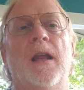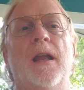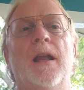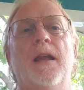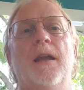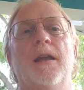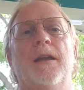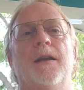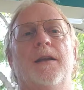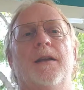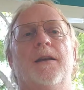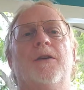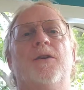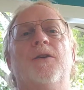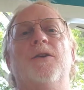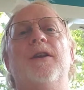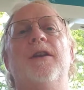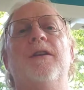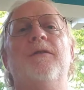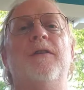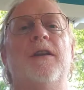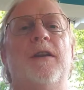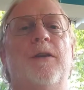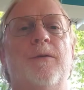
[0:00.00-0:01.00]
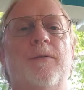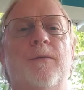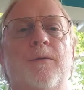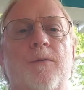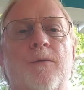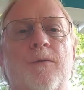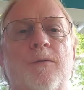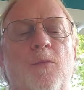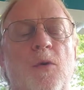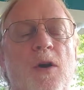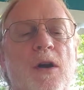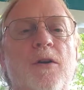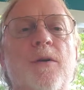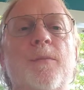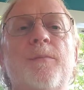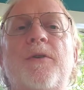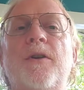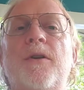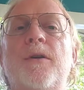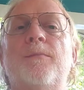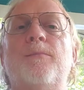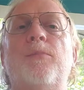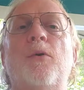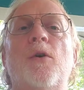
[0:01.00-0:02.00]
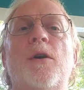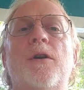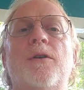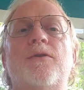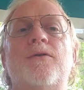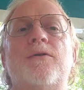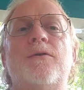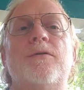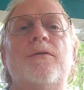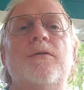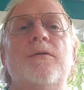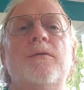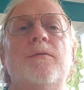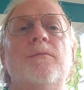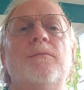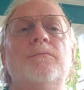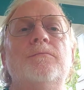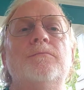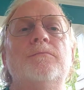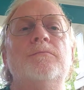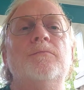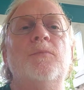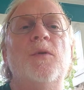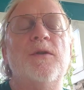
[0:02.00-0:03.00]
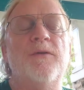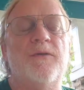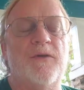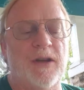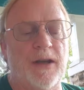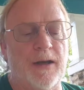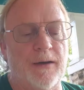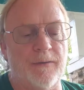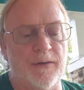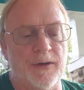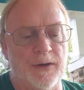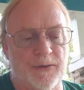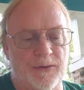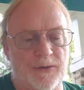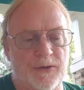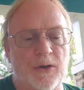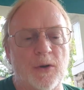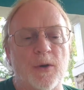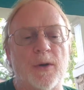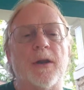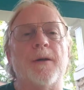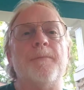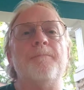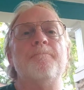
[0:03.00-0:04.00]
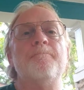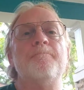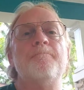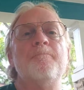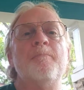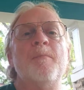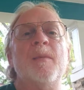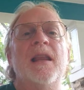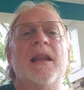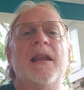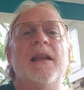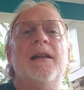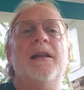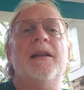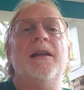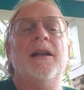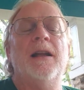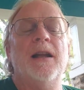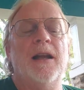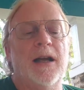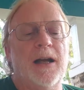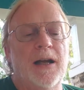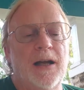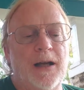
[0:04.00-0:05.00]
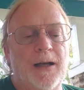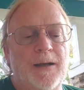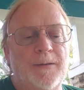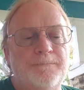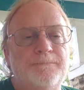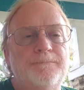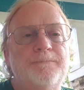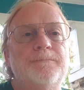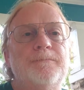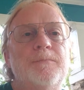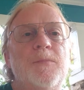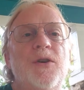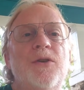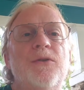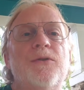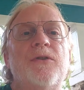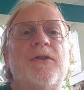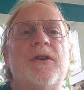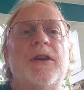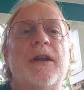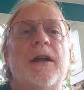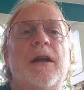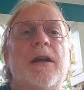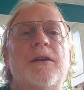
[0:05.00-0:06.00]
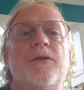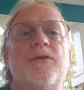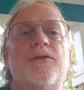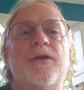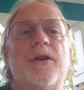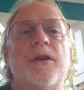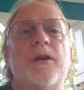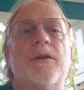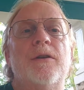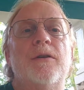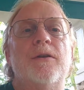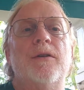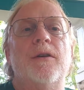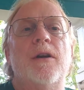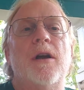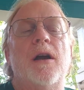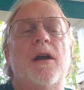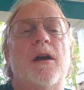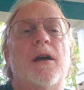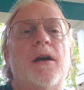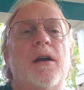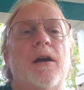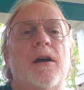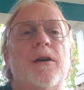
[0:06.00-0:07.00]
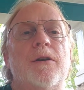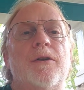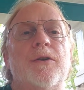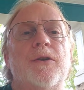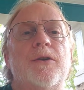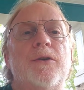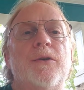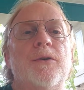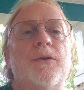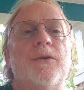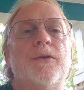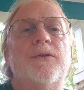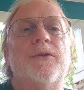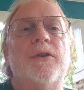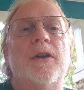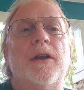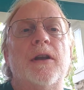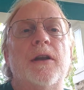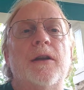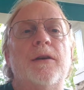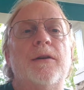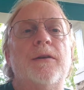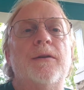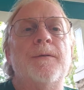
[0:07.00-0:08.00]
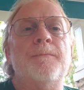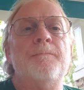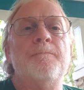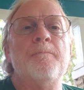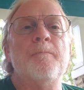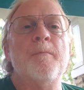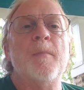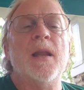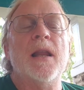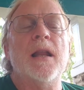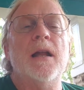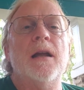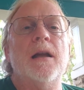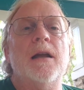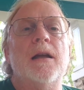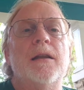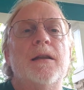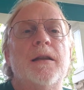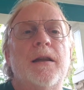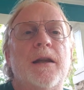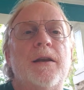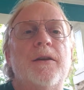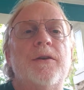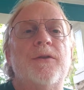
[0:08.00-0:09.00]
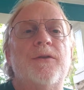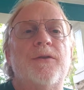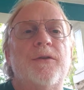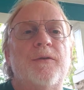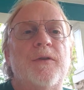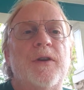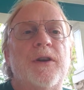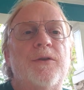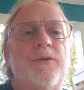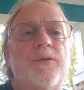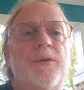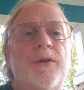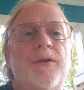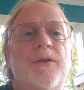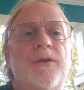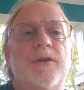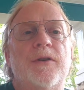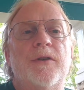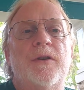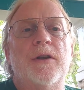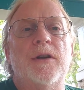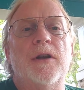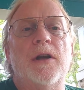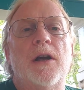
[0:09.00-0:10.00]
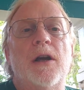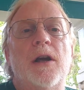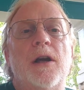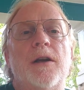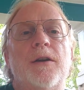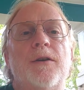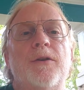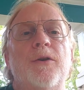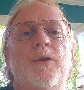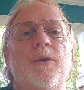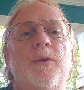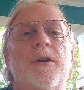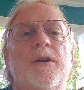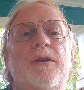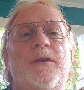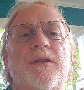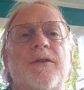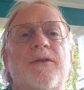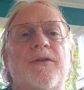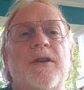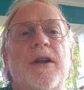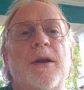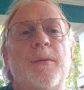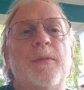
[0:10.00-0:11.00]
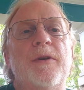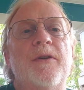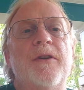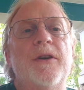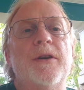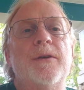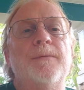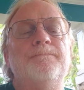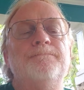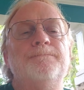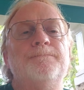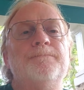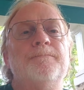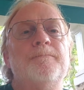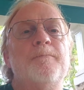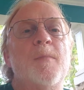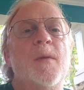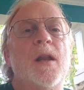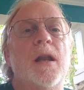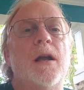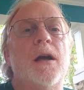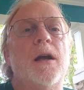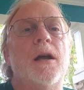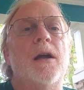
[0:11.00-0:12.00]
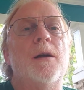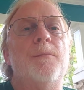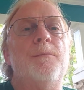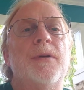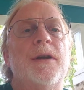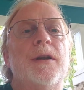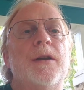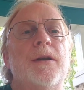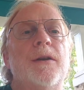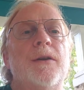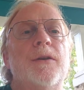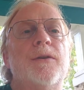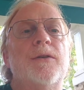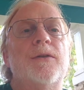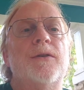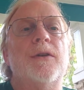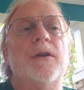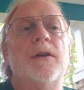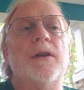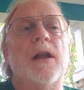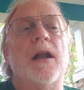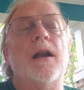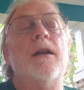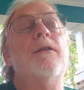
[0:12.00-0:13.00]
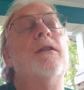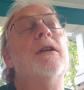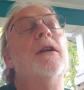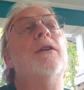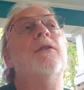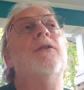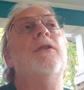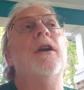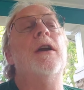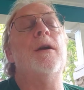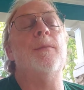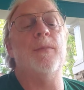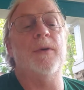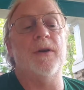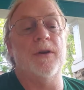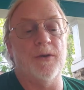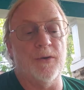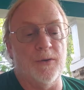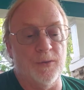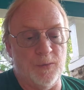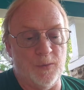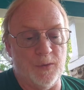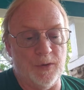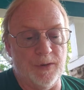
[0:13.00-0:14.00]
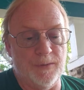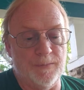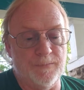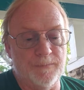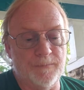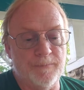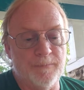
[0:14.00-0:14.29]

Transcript: Hey, good evening. Welcome to the porch with Kevin Stoda. Um, usually I share uh, articles and letters of interest uh, to you at this time of year uh, because a lot of things are happening in the world.